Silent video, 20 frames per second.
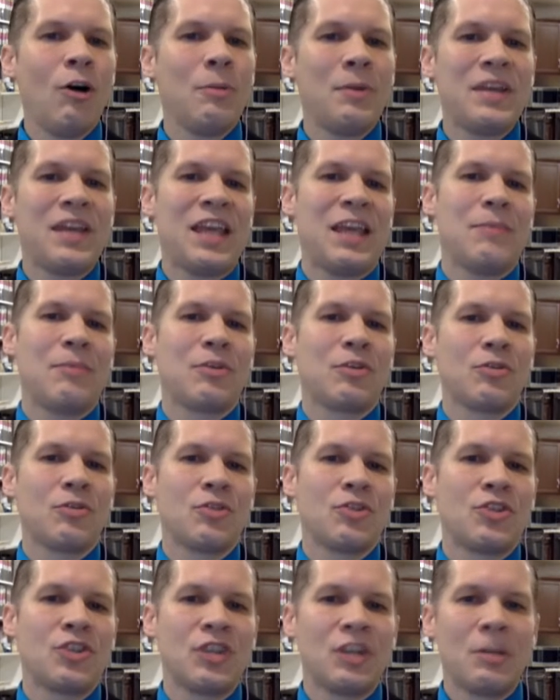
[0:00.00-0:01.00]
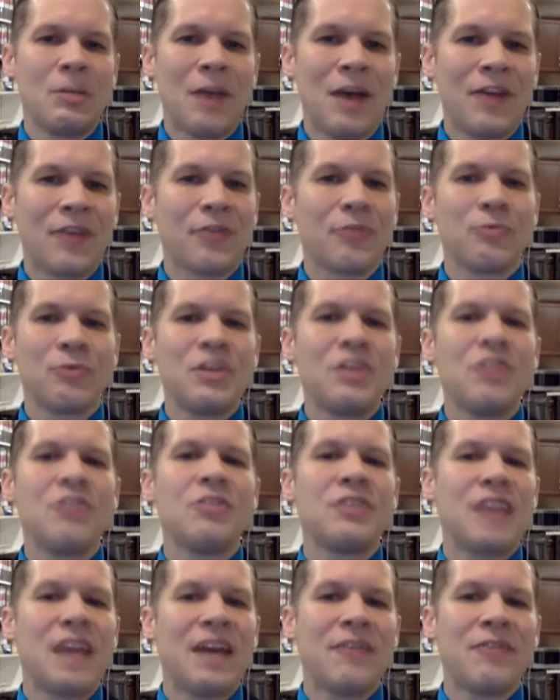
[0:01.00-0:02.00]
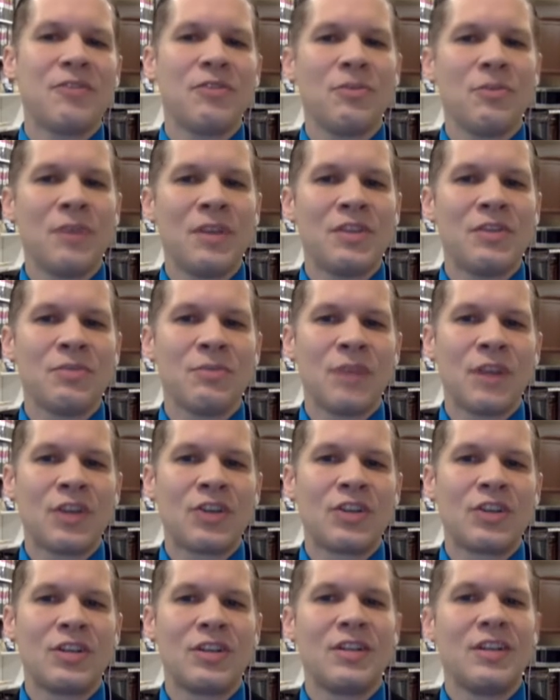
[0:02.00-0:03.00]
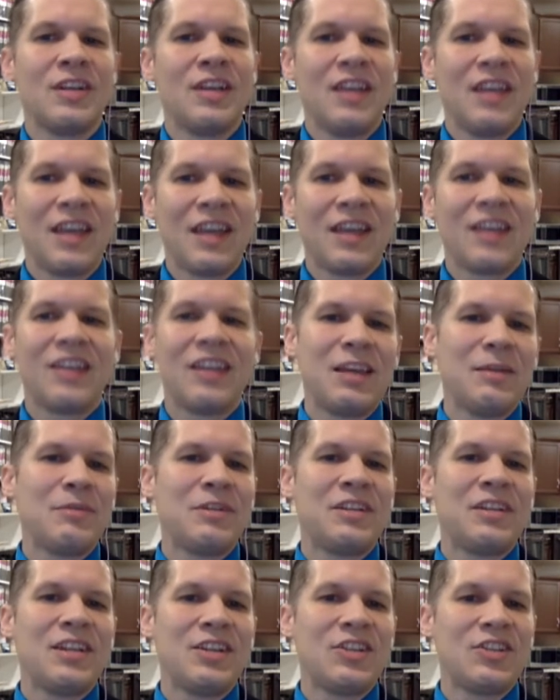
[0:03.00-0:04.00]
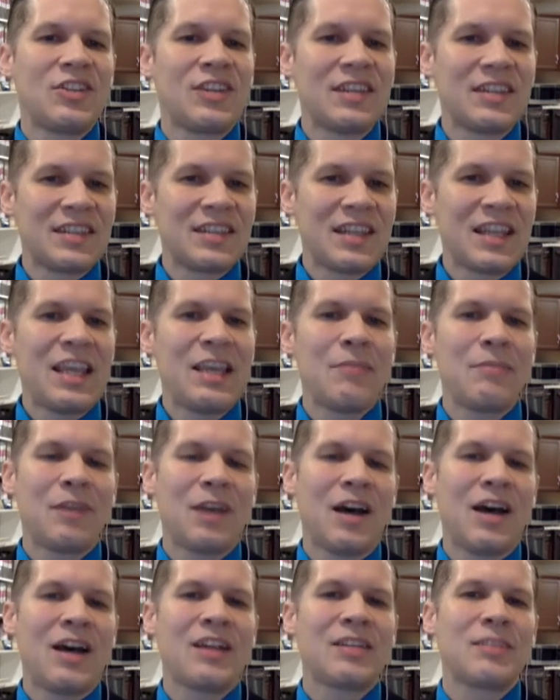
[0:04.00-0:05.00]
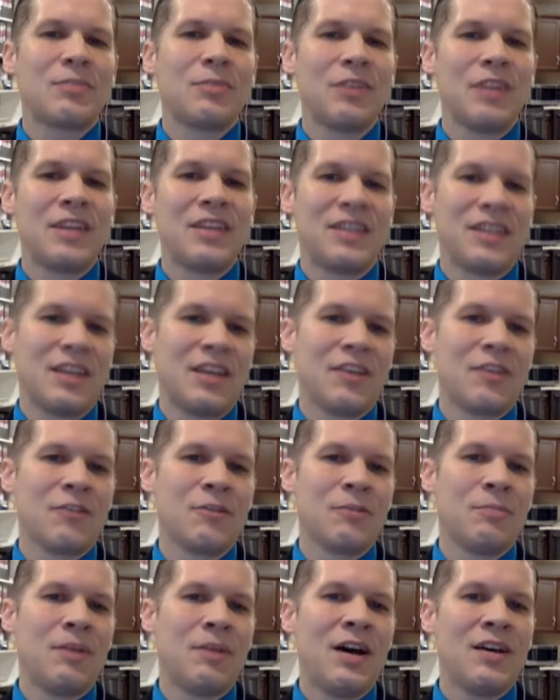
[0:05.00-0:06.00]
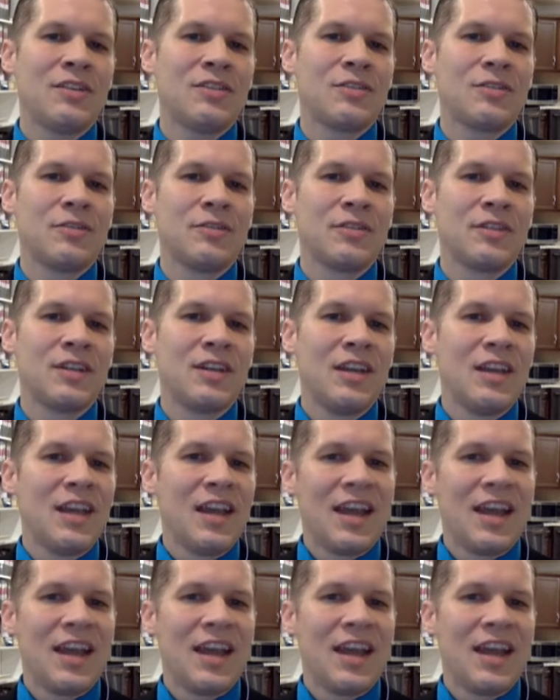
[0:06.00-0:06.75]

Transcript: Paul became a Christian about three years after the resurrection and claimed to teach the same gospel as the other apostles.